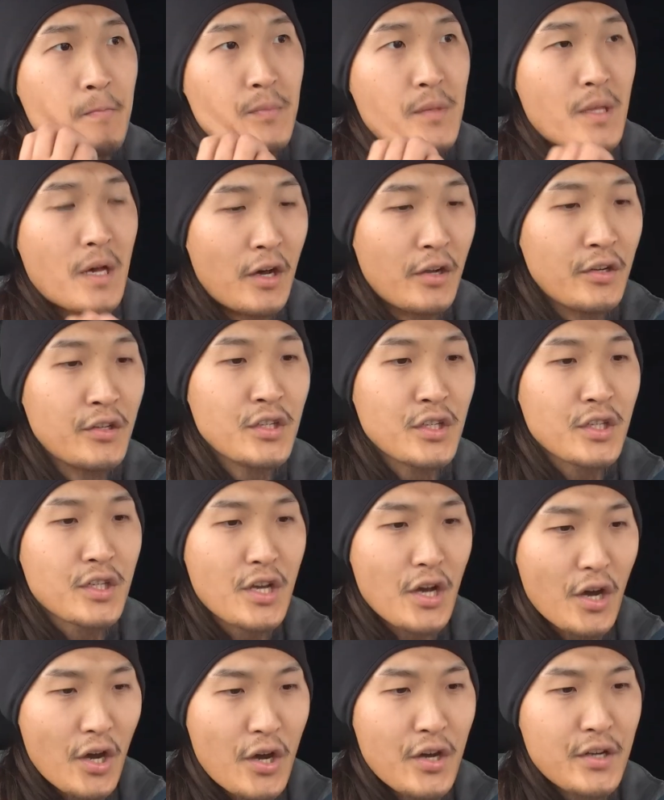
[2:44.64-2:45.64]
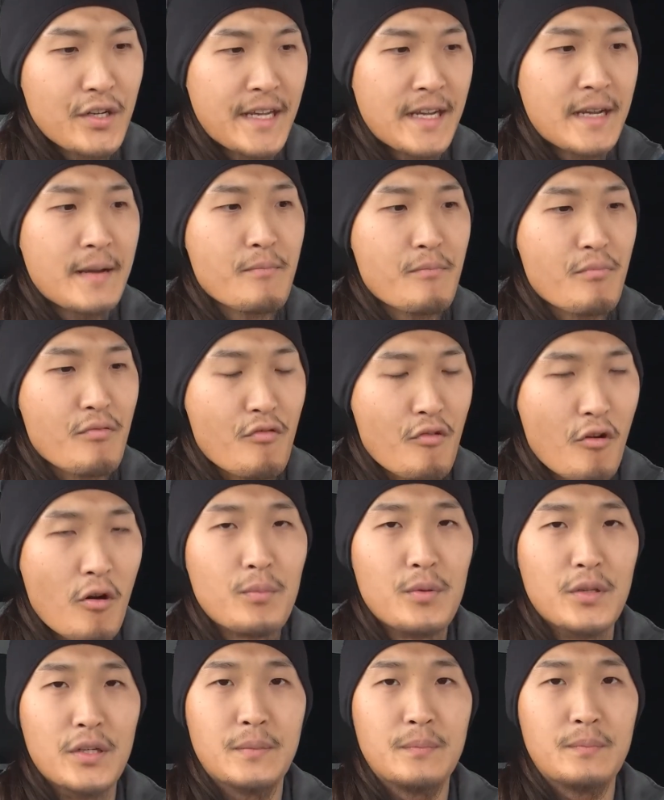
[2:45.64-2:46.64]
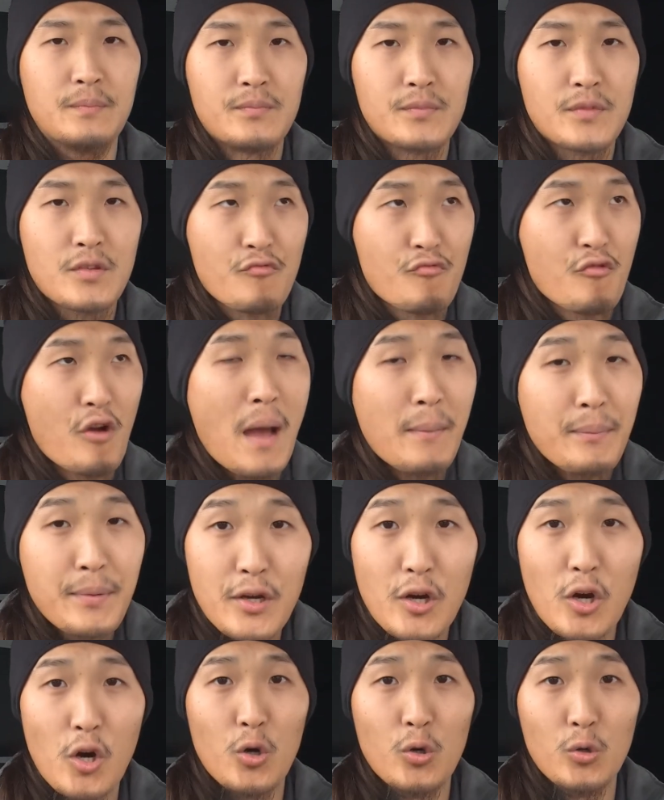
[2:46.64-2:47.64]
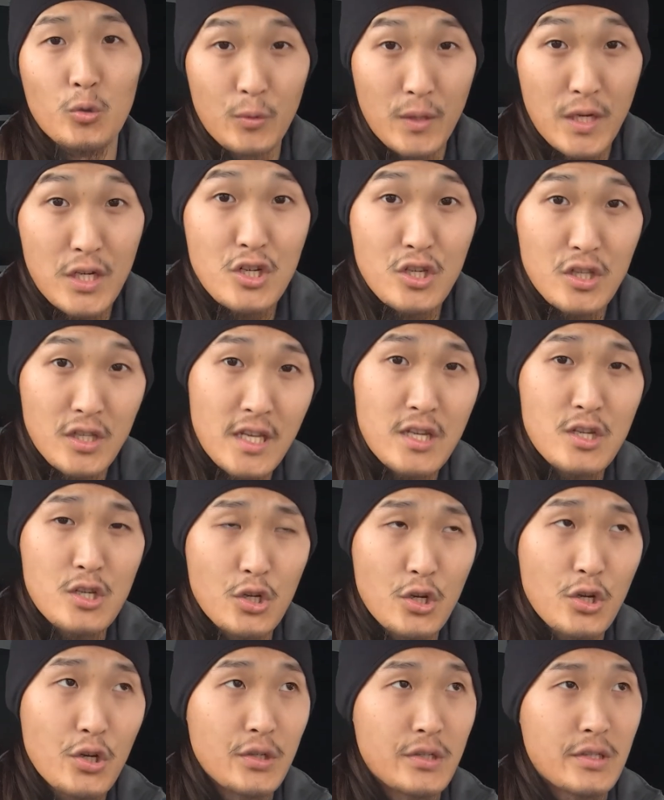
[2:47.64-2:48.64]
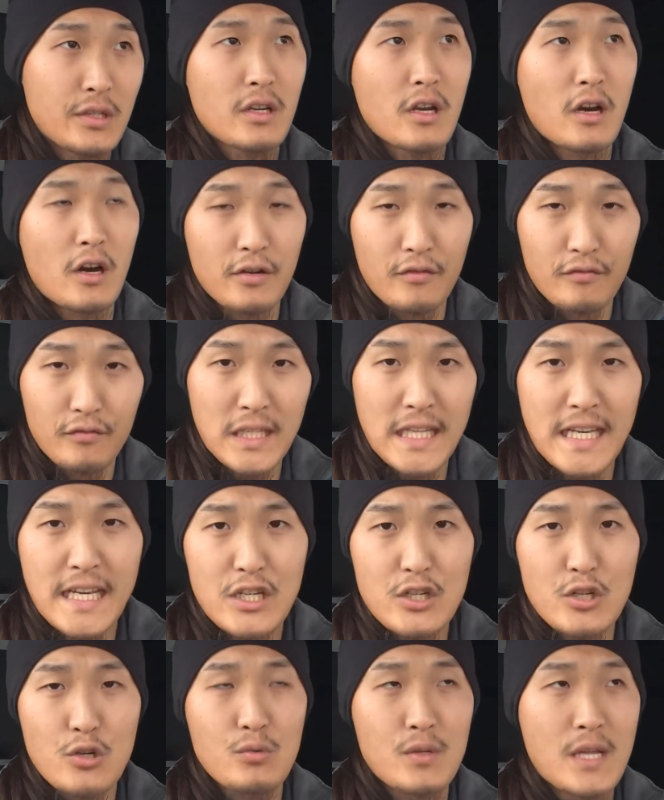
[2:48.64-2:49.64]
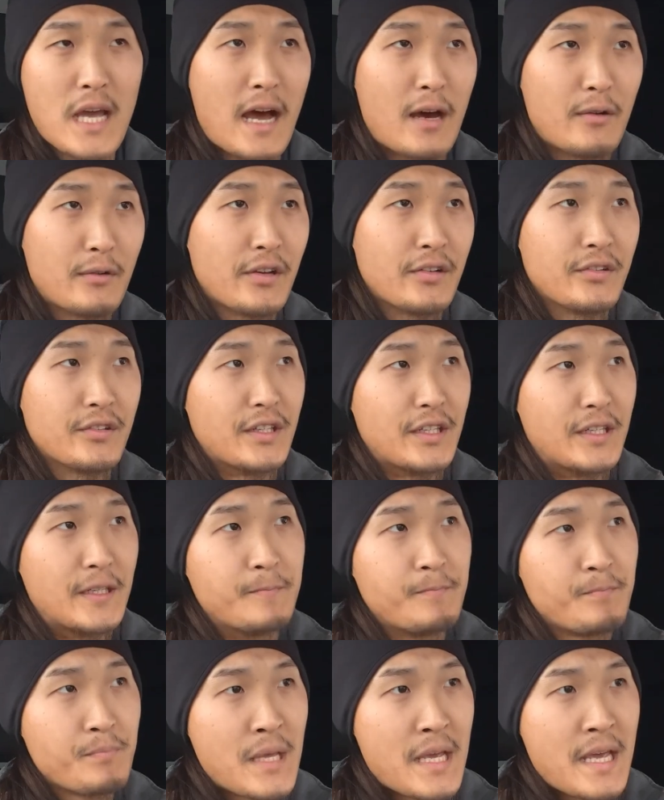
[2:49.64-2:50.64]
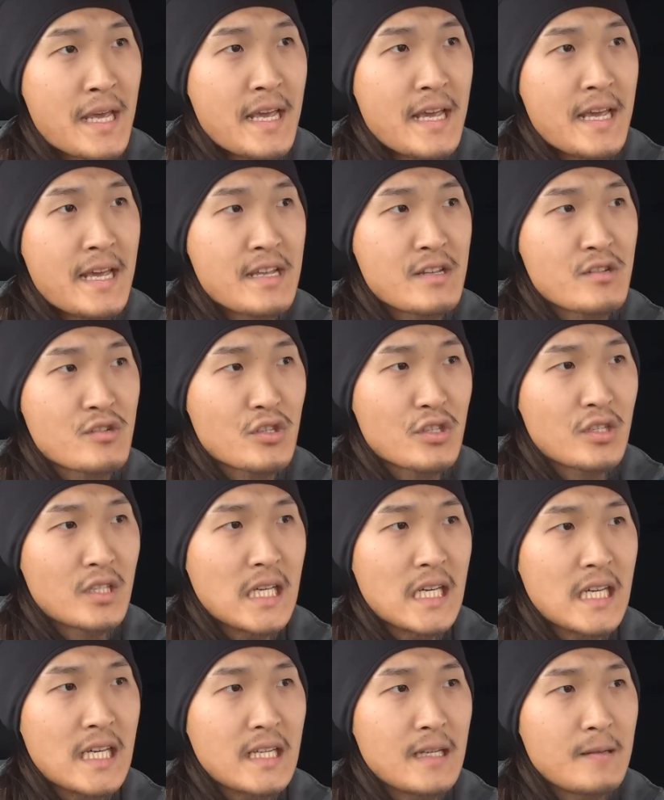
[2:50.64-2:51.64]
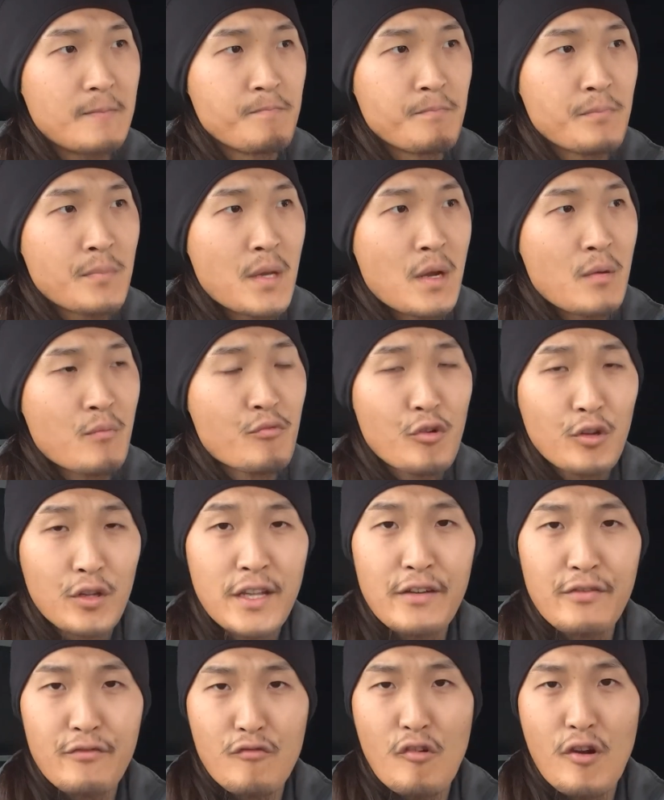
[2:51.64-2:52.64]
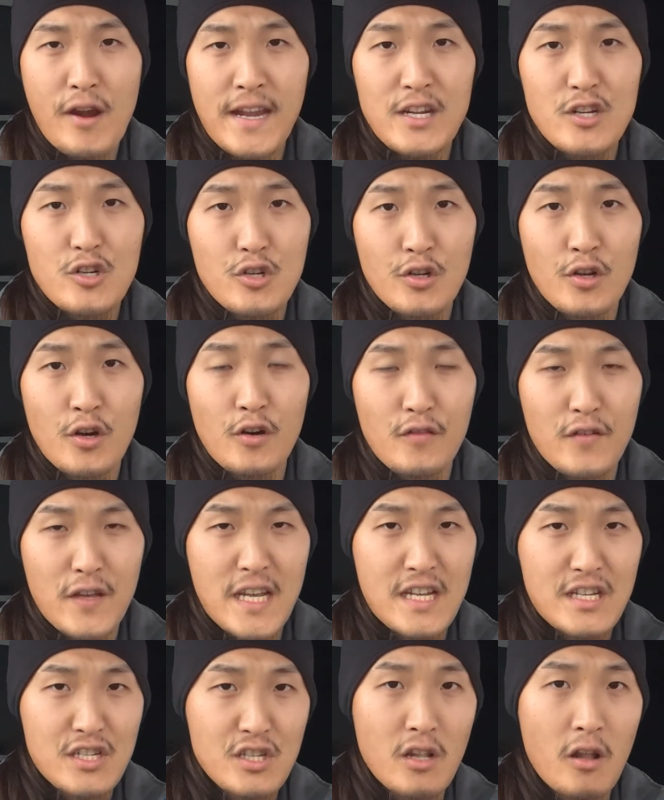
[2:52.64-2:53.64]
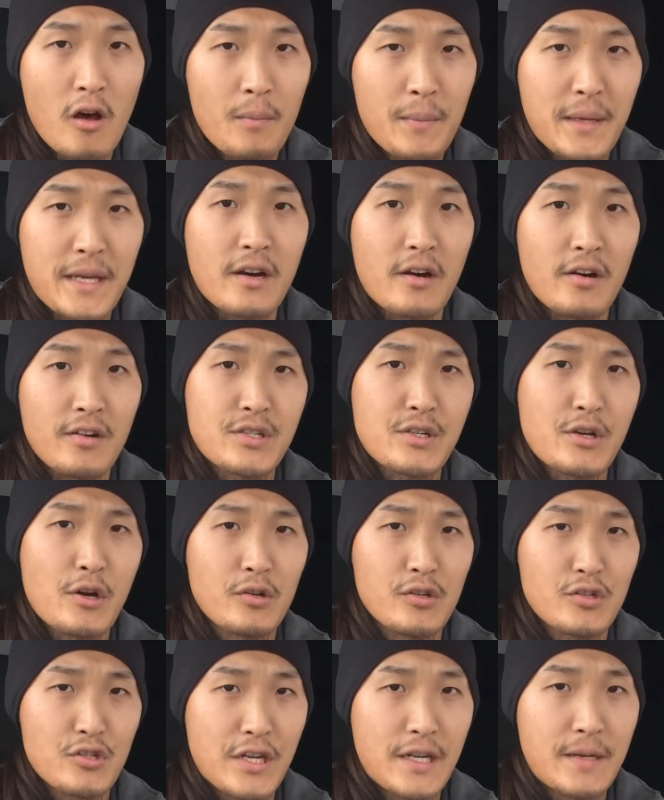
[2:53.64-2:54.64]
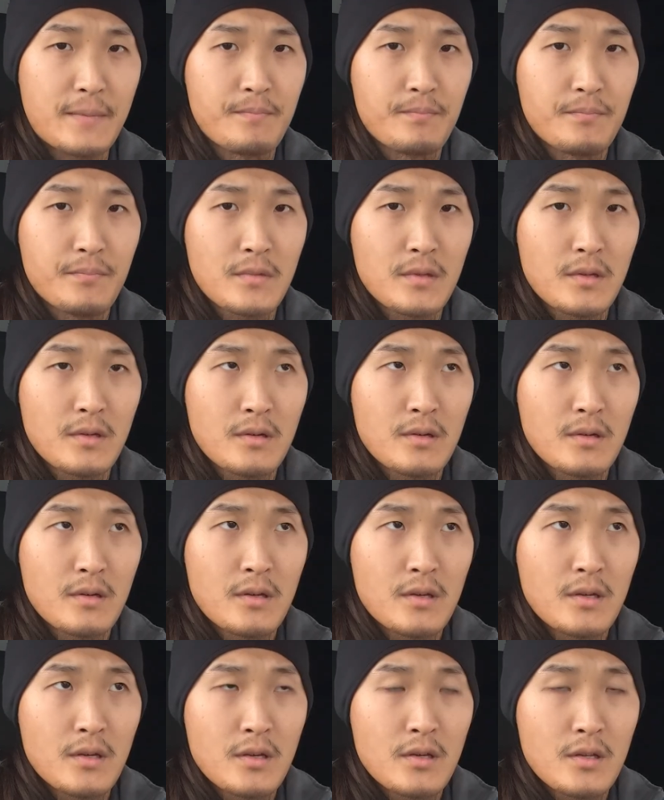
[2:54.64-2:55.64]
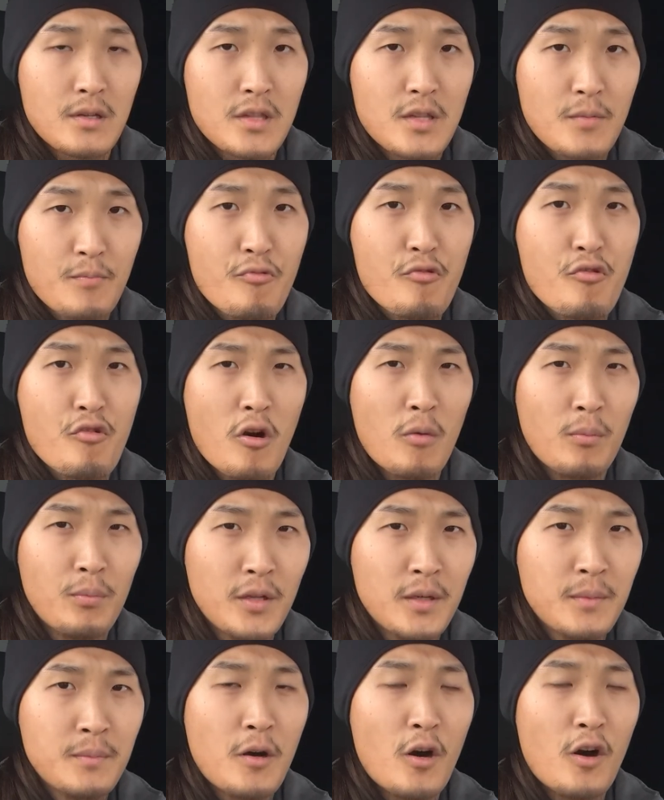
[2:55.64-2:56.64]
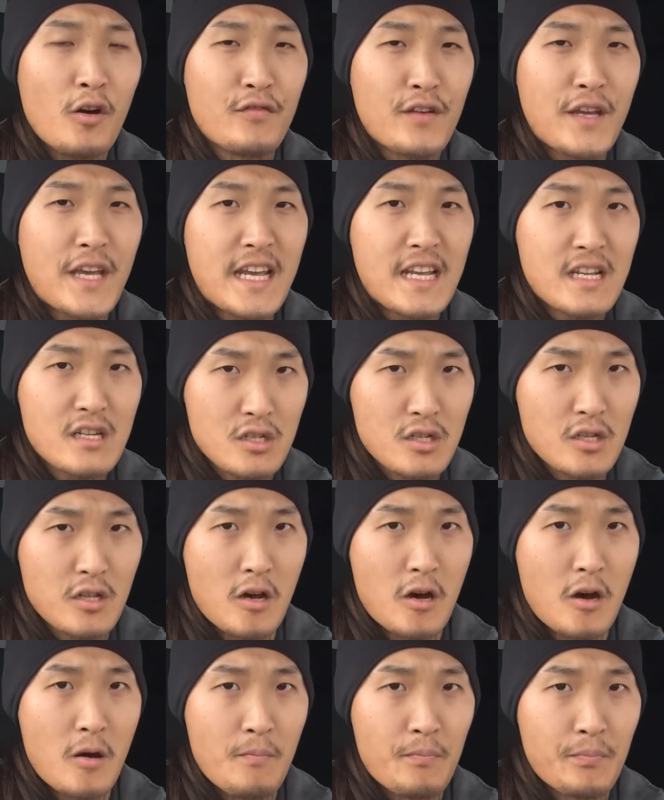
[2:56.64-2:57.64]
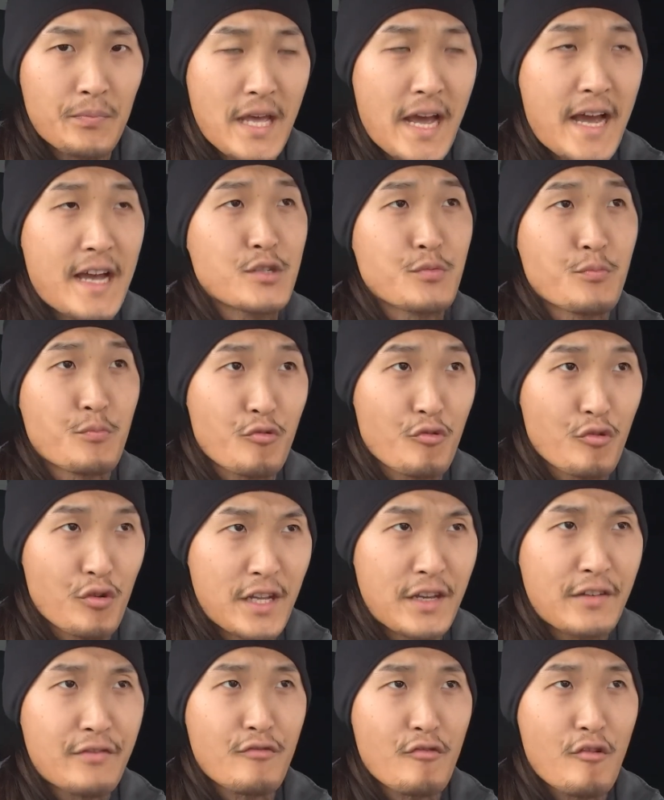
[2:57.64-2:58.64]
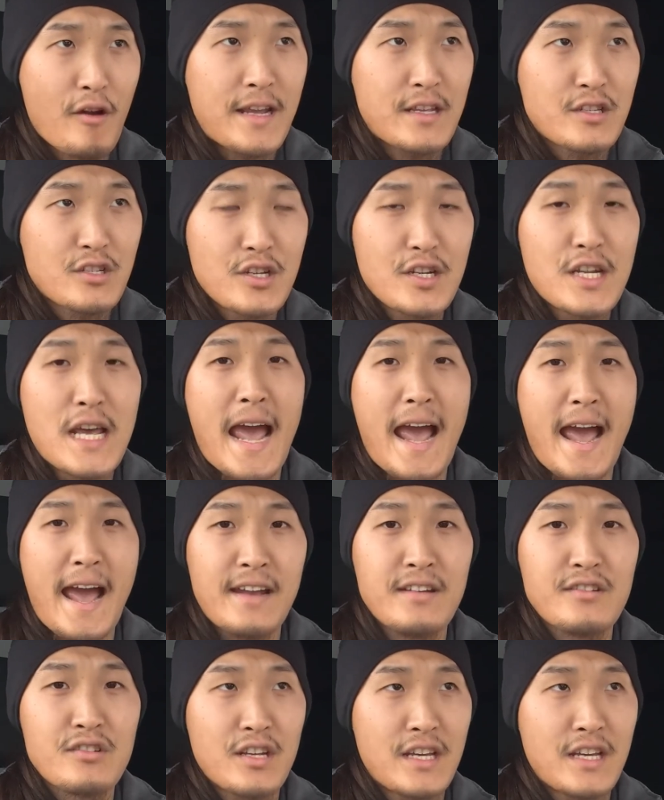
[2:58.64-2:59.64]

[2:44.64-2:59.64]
The undergirding problem, the rabbit hole which this could kind of lead you down under, is the proliferation of Islamic ideology. The problem of Islam that has proliferated and